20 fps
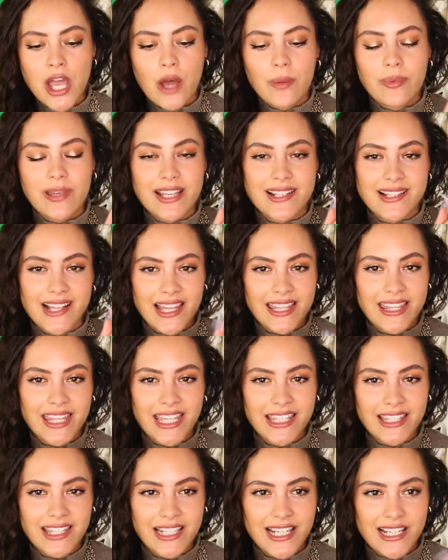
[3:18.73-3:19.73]
because I
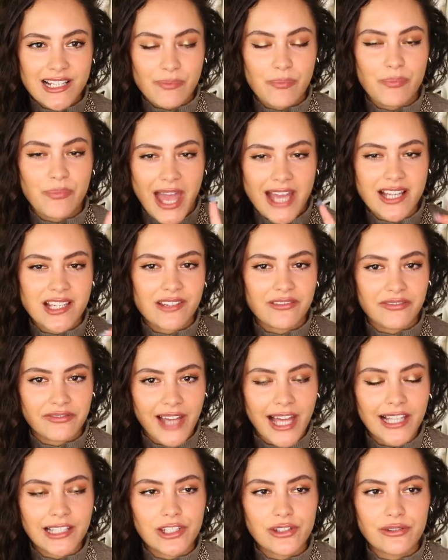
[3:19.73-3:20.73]
think that it's better
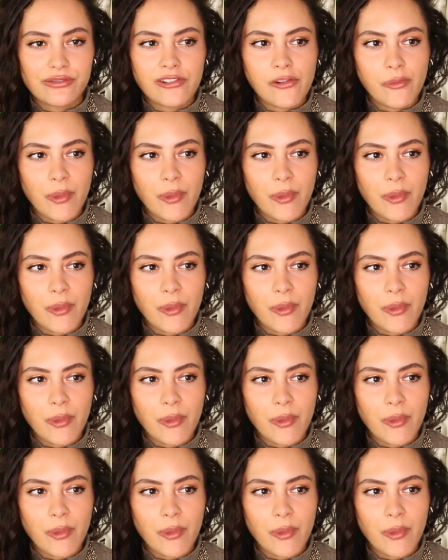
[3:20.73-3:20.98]
value for